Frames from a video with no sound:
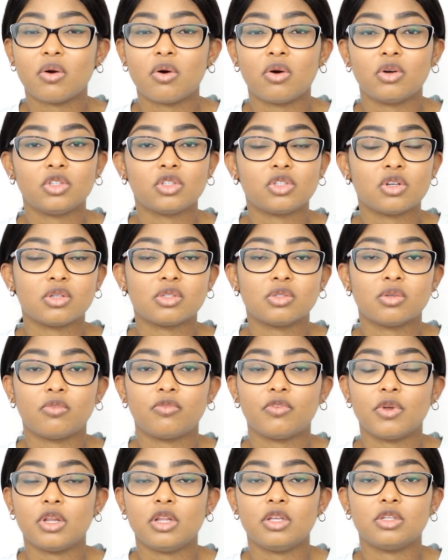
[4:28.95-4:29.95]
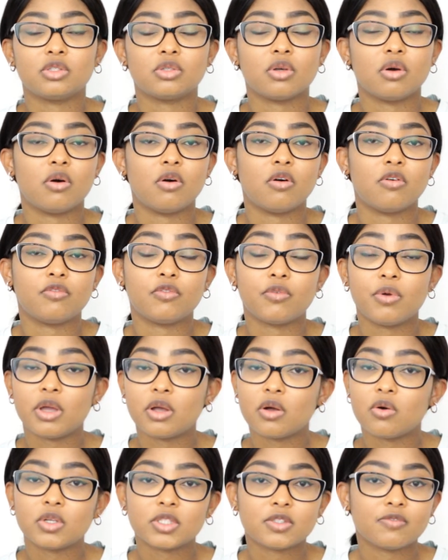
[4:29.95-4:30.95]
conscious of any sort of
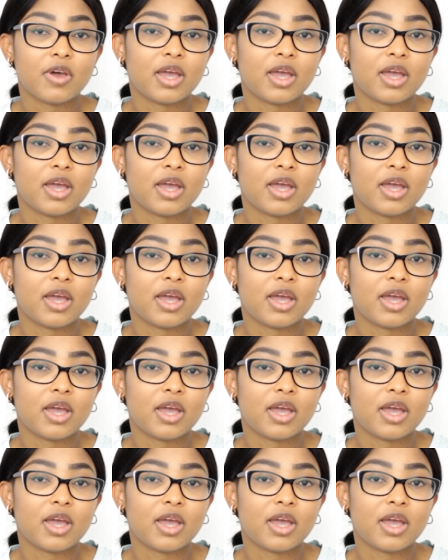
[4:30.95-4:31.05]
wrinkles,